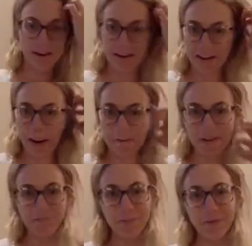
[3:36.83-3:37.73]

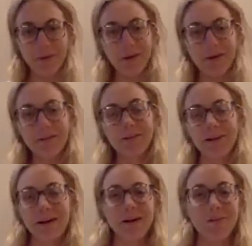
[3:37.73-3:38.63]
Comment below,
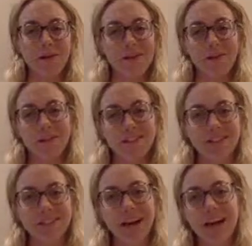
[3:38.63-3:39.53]
whether you're
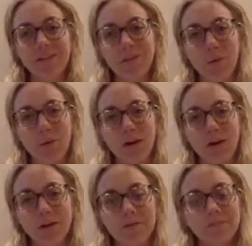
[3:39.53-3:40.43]
watching live or
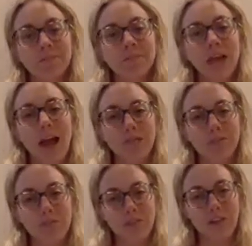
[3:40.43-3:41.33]

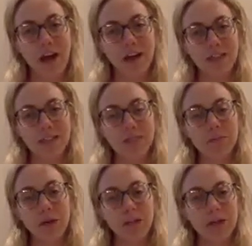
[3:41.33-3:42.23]
after the fact.
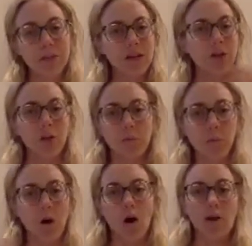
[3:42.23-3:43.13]
But let me know,
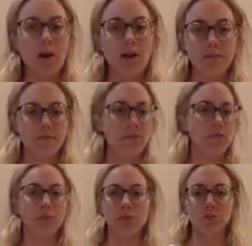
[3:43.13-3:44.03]
if
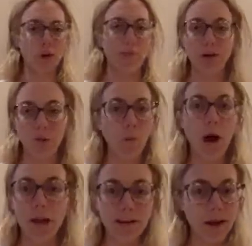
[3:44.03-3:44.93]
you can just drop like a
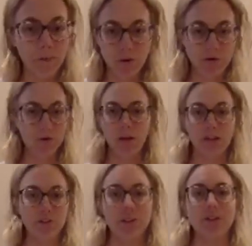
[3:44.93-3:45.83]
1, I'm going through a lot of
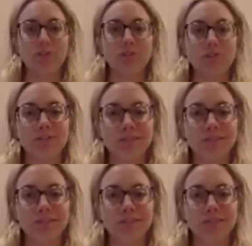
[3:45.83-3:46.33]
change,